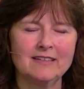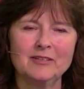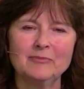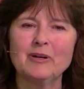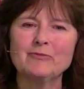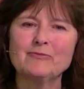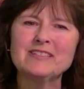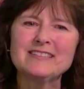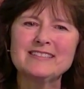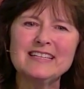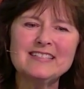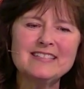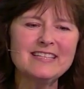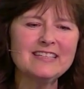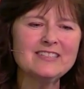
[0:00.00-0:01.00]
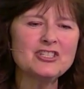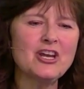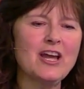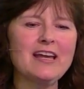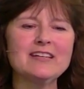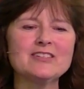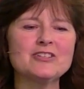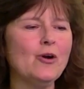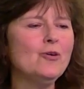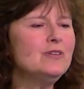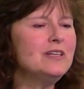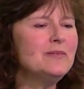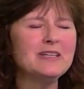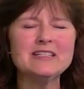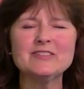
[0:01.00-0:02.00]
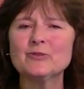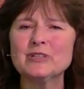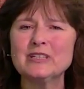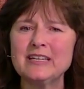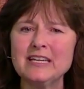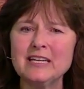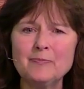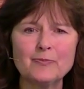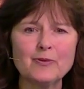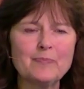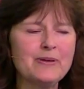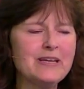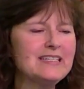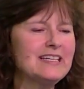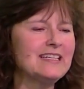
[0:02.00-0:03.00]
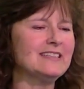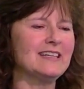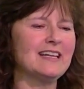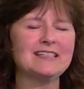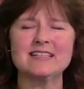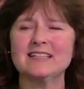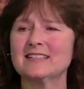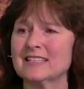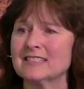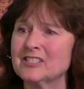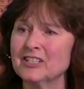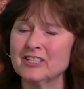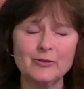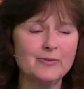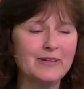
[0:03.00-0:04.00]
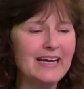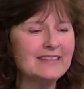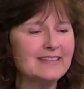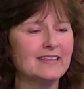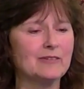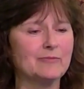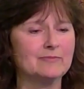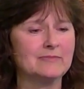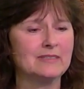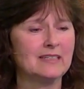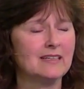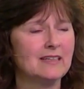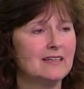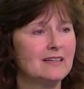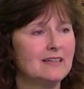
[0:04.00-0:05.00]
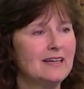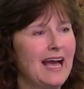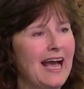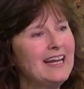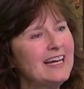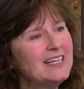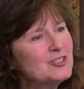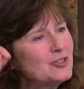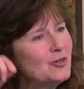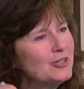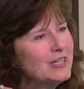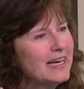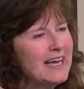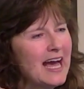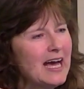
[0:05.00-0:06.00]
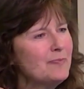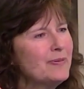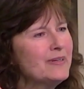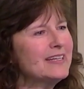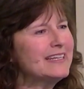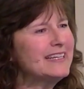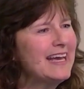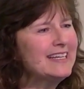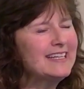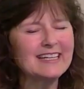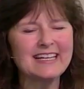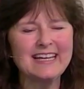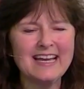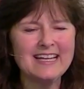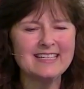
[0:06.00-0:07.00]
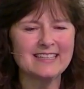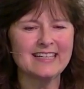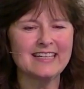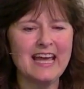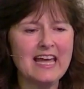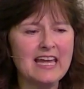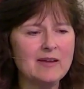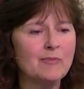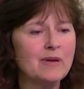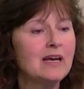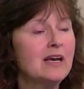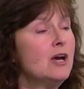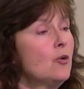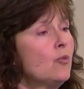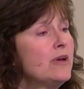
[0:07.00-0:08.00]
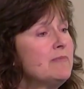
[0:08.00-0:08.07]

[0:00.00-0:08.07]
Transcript: But resisting change only means you keep repeating the lessons until you get them. And I saw that happen again and again in the game. We